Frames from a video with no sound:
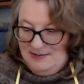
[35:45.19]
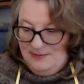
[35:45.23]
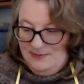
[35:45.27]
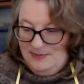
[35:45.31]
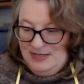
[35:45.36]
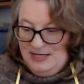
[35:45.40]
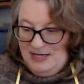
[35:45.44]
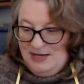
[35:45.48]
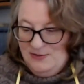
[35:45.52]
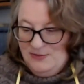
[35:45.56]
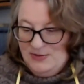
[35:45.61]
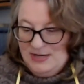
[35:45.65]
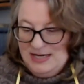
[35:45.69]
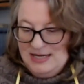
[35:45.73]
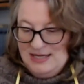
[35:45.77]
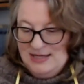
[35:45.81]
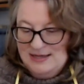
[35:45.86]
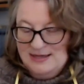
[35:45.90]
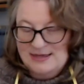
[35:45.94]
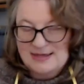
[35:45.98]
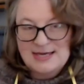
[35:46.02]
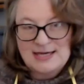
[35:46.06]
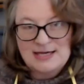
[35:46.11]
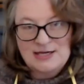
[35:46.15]
But anyway,
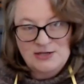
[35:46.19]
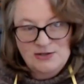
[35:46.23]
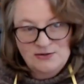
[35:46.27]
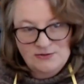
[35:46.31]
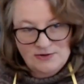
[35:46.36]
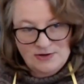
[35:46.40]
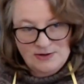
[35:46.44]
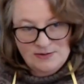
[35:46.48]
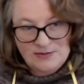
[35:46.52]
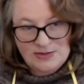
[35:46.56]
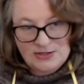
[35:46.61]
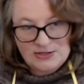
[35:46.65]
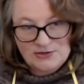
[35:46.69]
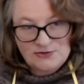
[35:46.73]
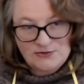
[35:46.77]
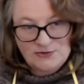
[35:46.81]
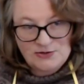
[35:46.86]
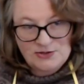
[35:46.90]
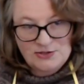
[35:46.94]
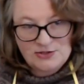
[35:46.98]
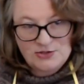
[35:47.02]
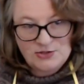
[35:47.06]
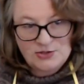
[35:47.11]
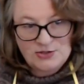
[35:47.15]
thank you very much
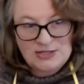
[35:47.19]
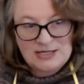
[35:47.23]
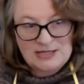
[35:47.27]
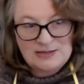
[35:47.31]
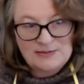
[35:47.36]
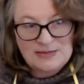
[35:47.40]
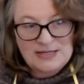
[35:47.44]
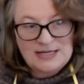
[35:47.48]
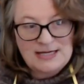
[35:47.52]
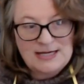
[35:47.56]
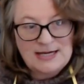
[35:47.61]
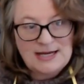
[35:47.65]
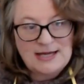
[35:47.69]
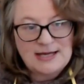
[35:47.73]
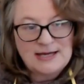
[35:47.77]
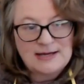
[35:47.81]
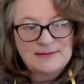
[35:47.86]
for joining me.